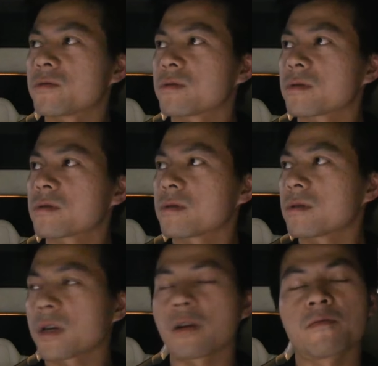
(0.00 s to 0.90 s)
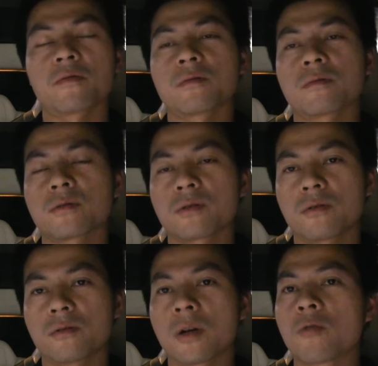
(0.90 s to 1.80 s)
you're not uh, careful.
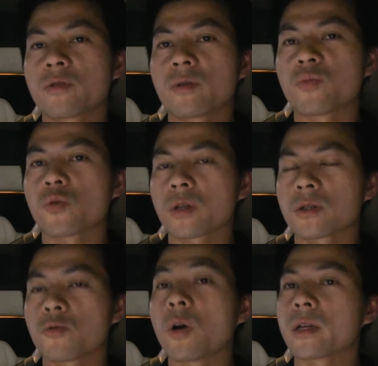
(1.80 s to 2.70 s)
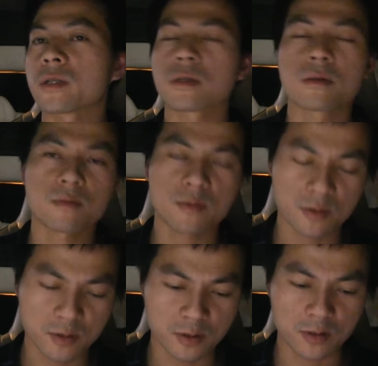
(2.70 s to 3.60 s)
So I already broke it twice.
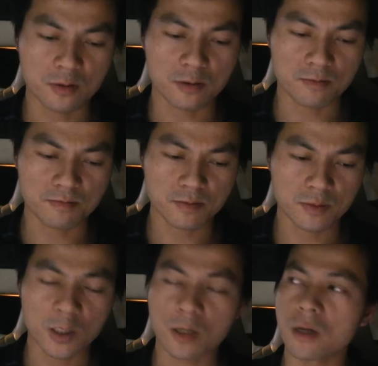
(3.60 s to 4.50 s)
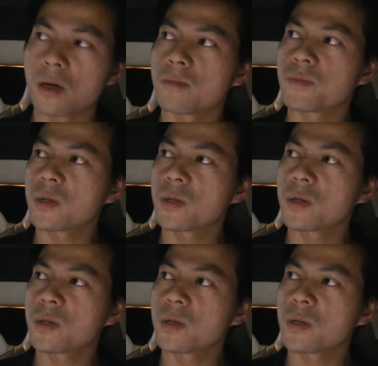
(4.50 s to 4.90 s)
Um, yeah,